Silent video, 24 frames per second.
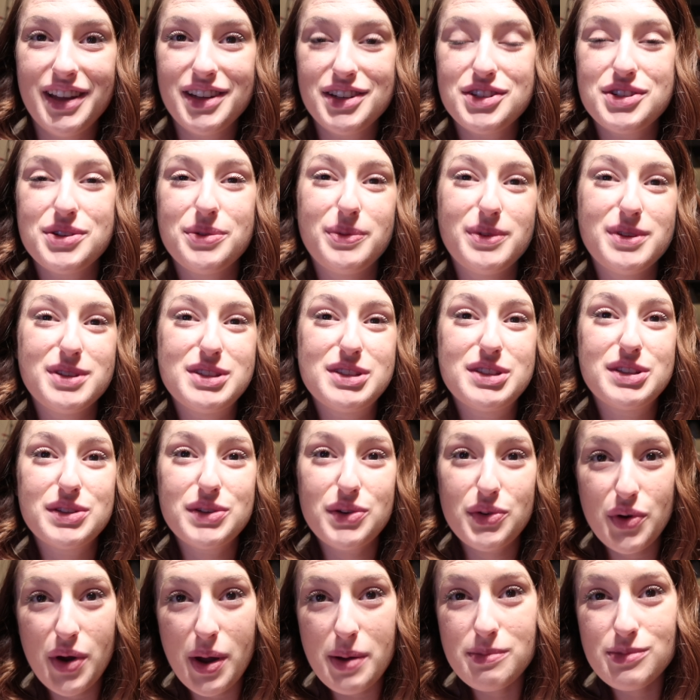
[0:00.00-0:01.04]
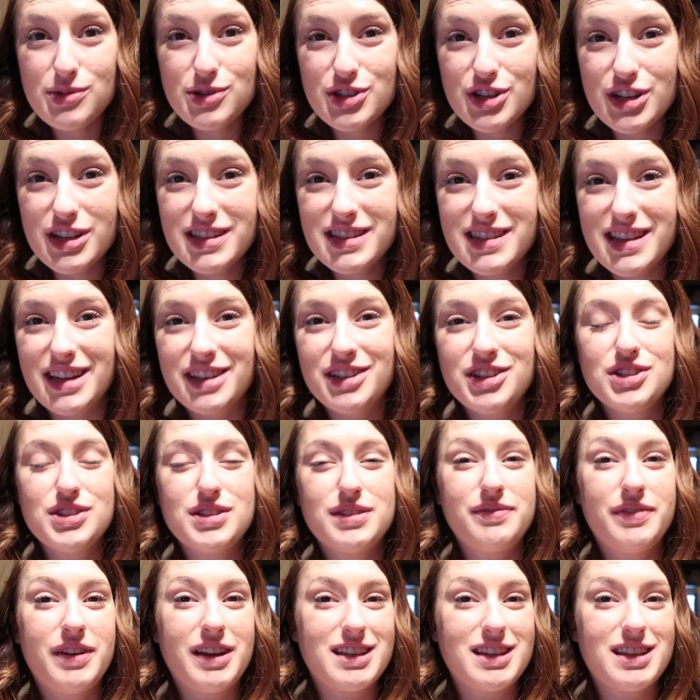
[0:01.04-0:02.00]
Lunch was scrumptious. I just